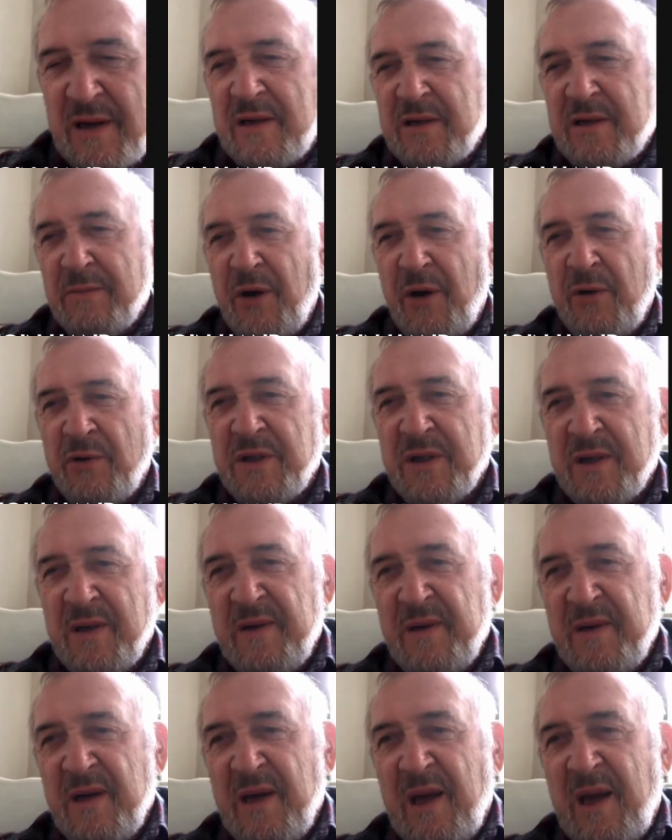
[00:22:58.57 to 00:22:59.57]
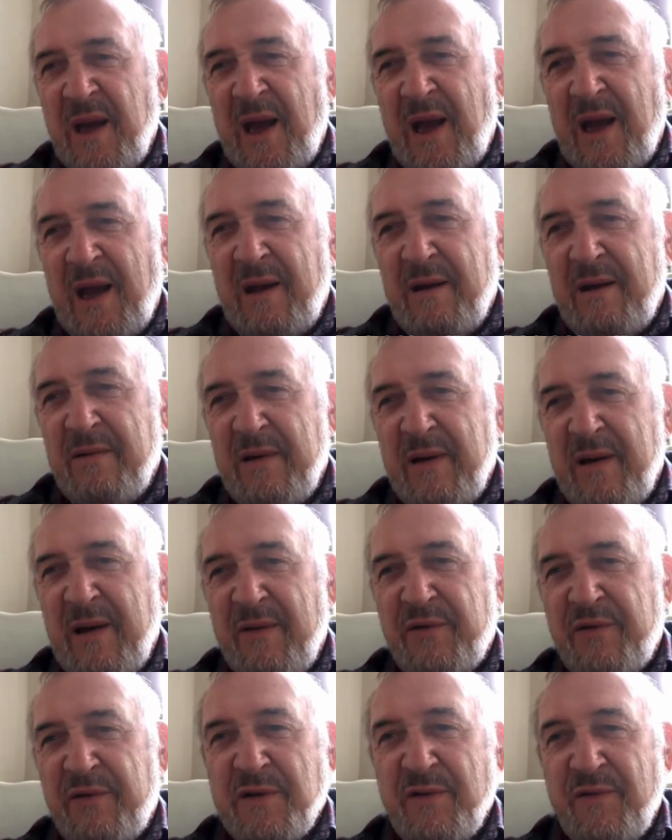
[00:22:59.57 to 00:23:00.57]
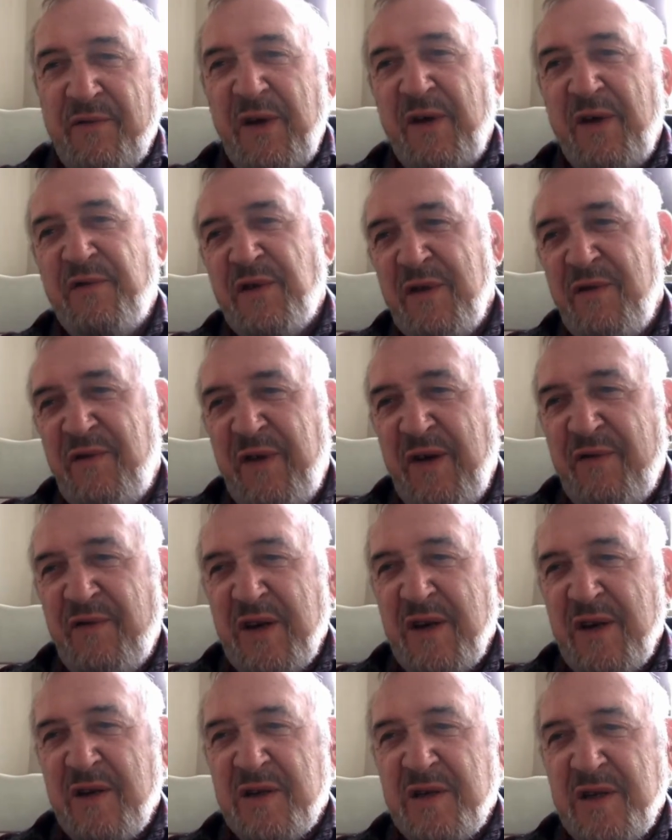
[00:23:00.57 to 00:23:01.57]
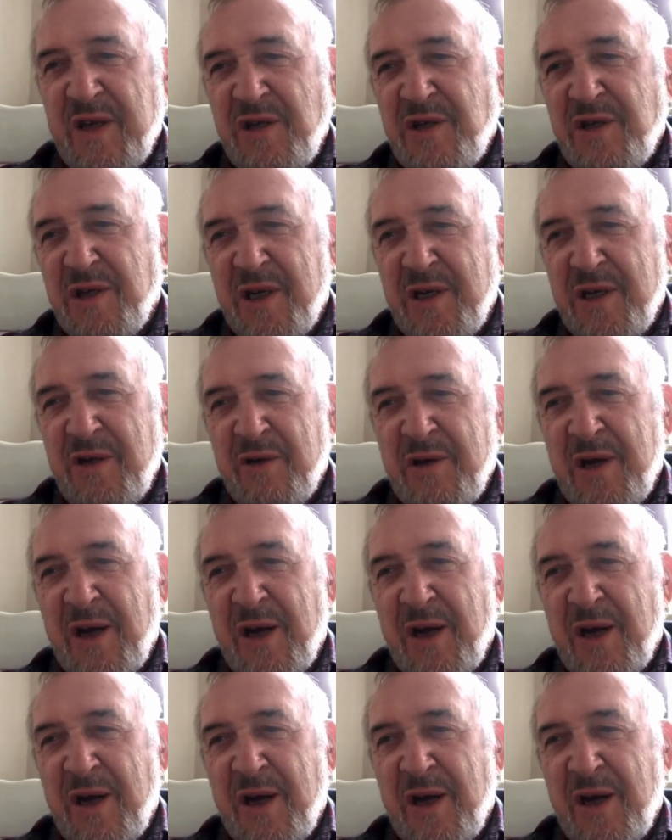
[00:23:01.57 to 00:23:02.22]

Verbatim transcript: I suppose, if there's a 50-50 decision and you're